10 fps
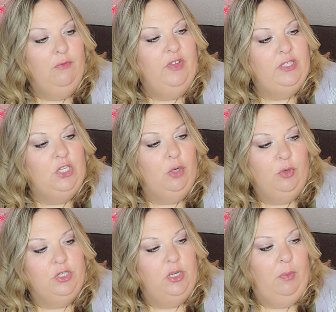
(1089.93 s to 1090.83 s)
fits in your
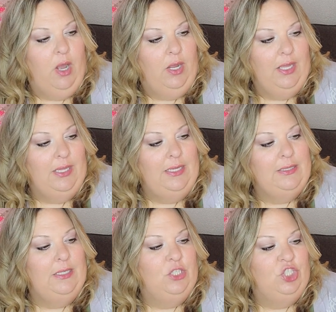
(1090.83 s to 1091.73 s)
purse or pocket,
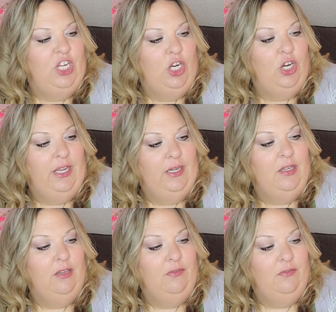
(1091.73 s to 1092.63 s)
easy to share and
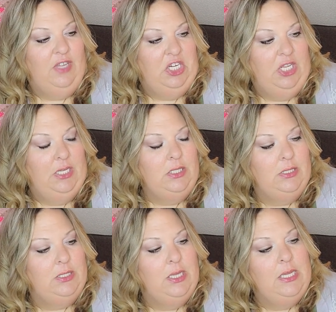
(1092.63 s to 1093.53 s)

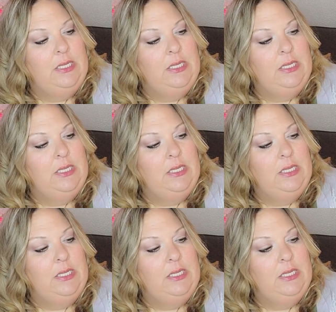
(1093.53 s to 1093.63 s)
convenient.